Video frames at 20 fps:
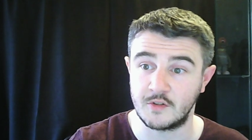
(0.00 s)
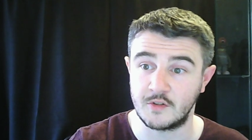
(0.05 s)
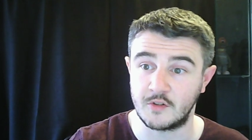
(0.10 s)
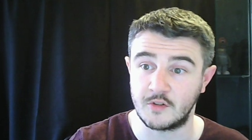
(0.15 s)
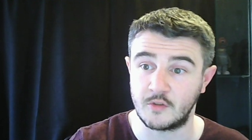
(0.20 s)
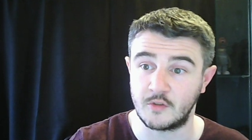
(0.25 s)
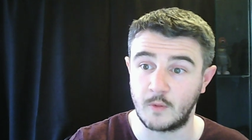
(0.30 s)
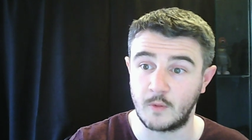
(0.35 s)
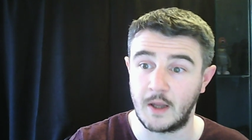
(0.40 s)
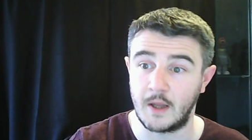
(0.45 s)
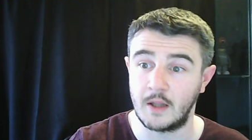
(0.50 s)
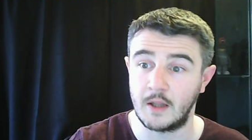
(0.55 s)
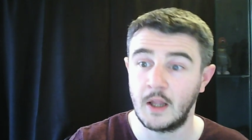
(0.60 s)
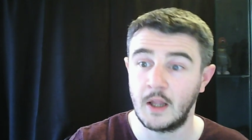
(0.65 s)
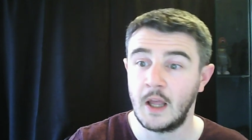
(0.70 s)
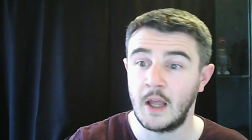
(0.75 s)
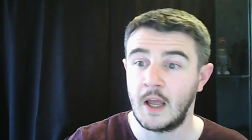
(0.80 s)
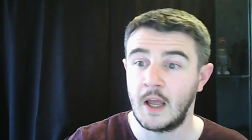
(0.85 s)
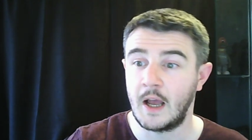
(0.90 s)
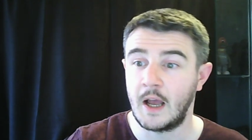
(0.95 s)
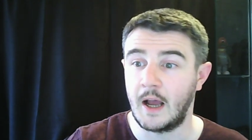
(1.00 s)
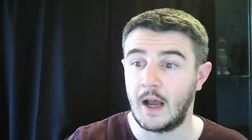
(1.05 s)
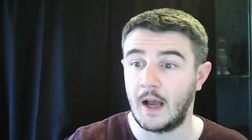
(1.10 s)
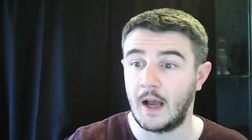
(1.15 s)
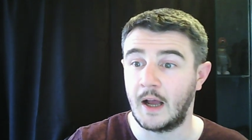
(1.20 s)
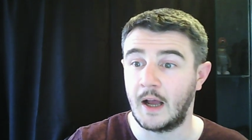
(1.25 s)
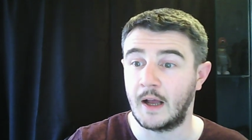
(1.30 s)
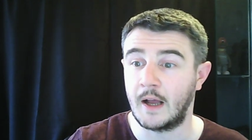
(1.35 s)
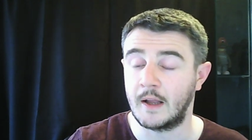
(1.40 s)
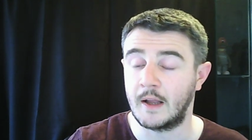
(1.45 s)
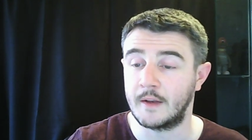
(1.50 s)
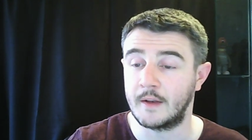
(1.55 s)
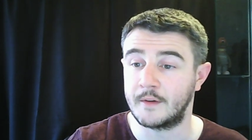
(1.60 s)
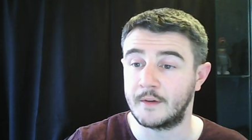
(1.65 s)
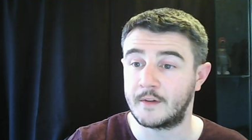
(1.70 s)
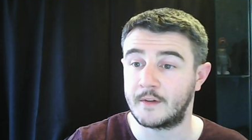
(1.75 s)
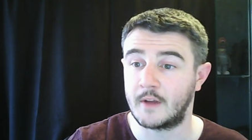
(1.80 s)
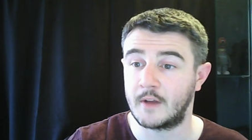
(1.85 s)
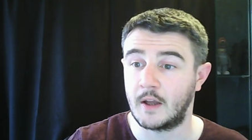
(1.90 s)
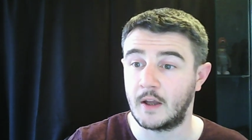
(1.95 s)
as well.
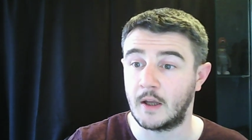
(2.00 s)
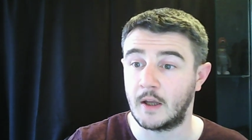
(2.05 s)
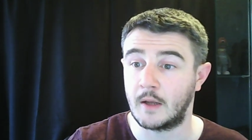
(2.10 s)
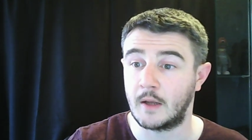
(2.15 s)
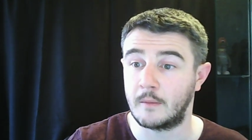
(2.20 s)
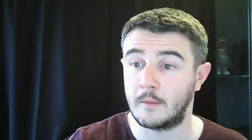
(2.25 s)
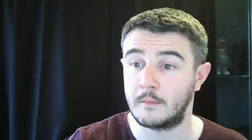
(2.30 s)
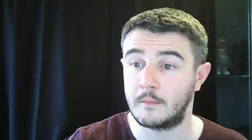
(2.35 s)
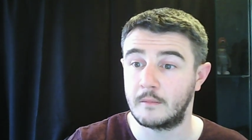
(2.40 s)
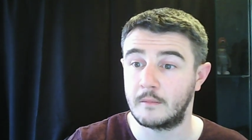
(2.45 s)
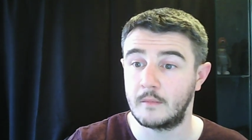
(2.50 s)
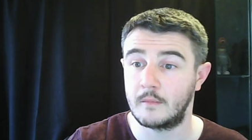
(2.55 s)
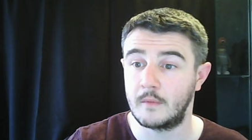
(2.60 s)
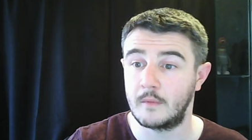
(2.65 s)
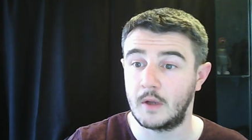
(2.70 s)
And um,